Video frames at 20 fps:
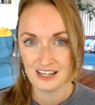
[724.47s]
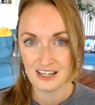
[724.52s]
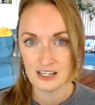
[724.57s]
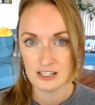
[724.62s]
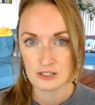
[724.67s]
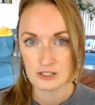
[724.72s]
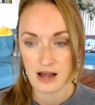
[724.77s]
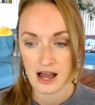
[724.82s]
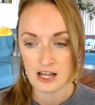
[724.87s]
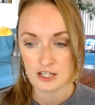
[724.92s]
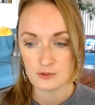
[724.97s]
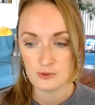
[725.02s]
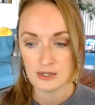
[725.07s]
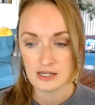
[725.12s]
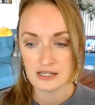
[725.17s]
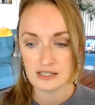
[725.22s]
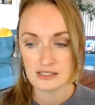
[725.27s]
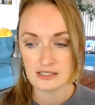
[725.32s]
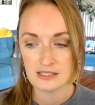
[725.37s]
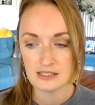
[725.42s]
So, as we
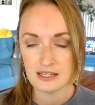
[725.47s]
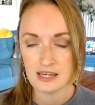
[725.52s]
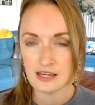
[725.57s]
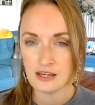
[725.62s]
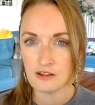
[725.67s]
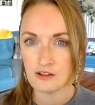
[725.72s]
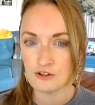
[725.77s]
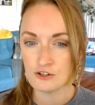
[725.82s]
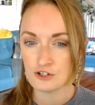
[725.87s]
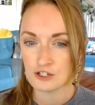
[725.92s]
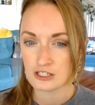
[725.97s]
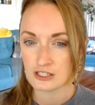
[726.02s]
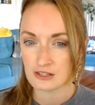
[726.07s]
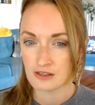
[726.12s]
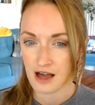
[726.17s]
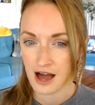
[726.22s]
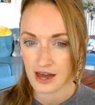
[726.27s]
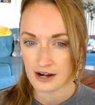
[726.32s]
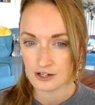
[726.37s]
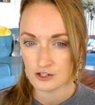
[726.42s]
can see, just
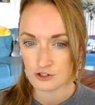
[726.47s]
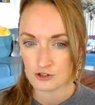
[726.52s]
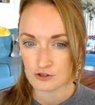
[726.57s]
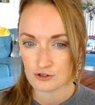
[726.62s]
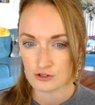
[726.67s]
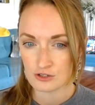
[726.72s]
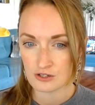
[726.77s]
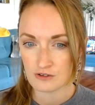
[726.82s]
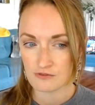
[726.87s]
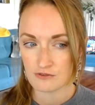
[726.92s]
that intrusive